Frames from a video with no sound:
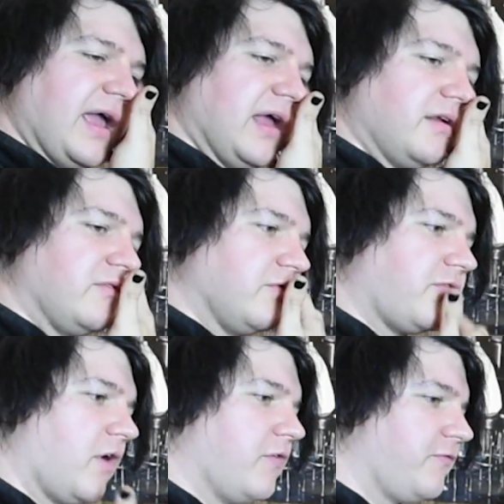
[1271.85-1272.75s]
And
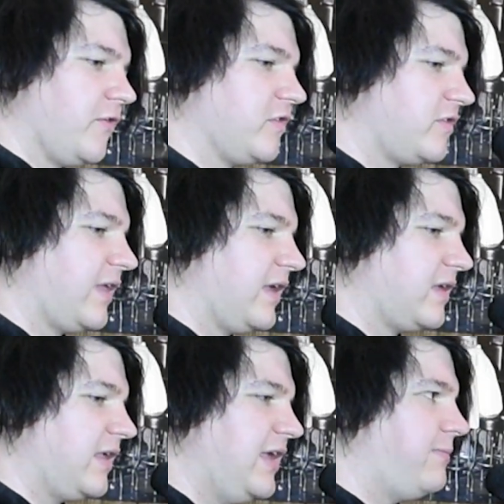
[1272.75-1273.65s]
for our first
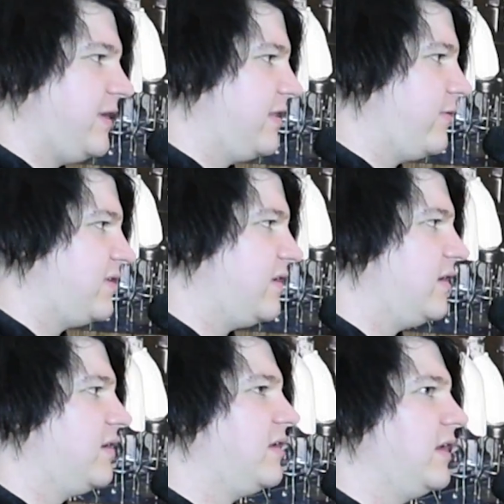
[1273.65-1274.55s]
like EP that we
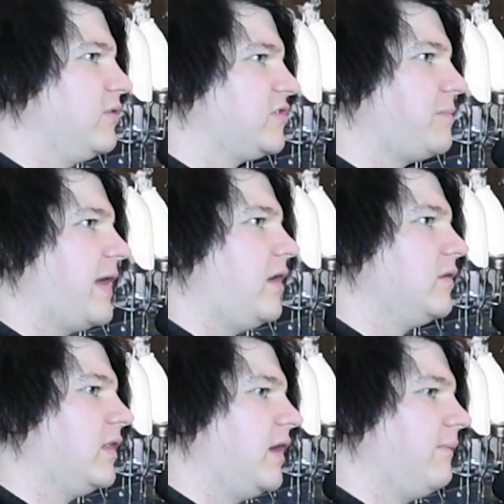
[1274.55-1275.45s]
did, it was
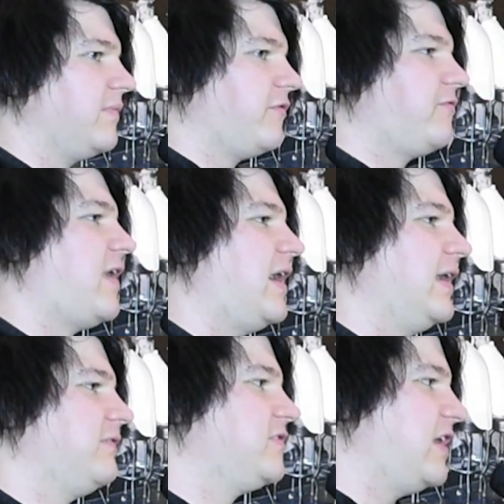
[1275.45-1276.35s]
about the
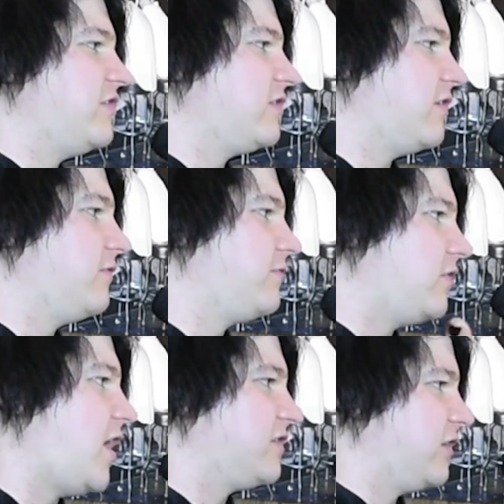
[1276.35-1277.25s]
5 stages
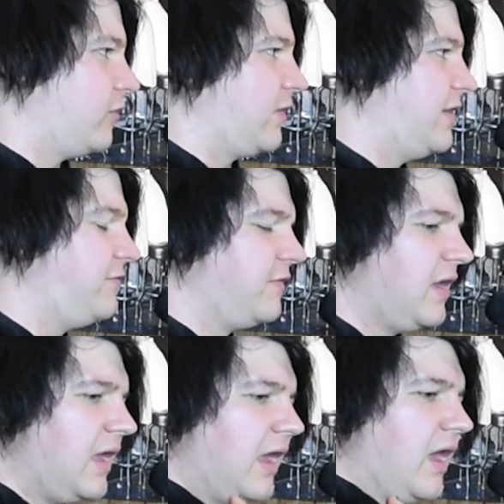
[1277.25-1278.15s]
of loss and grief.
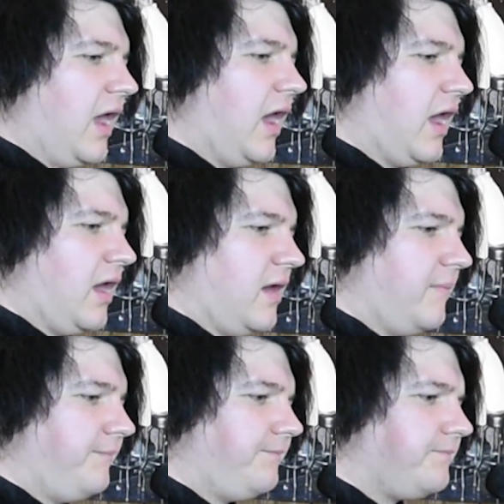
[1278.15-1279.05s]

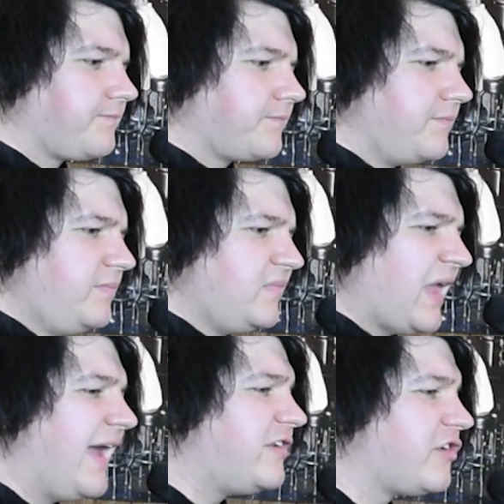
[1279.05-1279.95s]

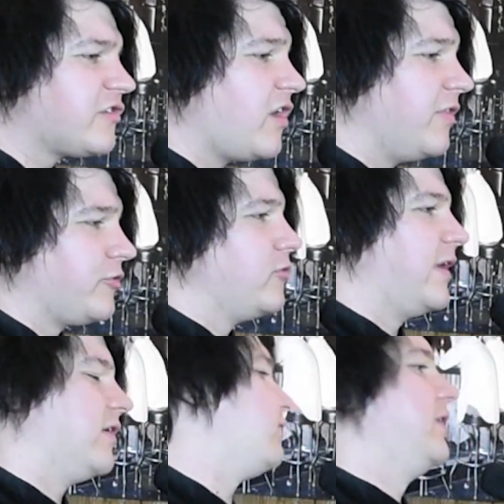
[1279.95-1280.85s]
I had just gone through
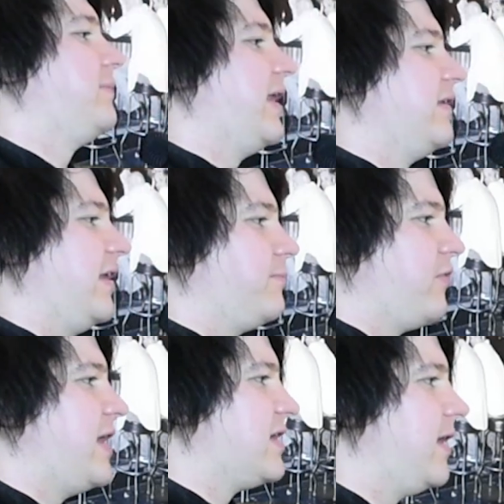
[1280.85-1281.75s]
like a really bad like
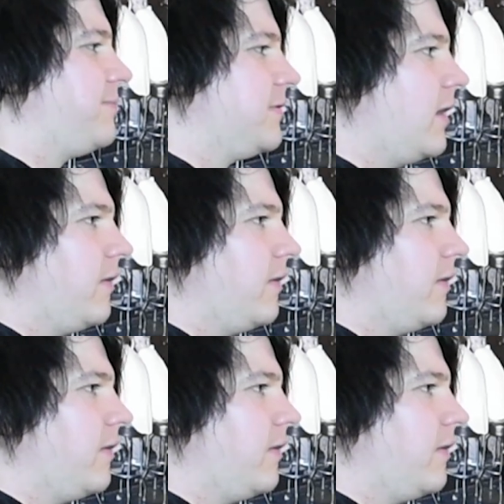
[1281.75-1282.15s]
breakup.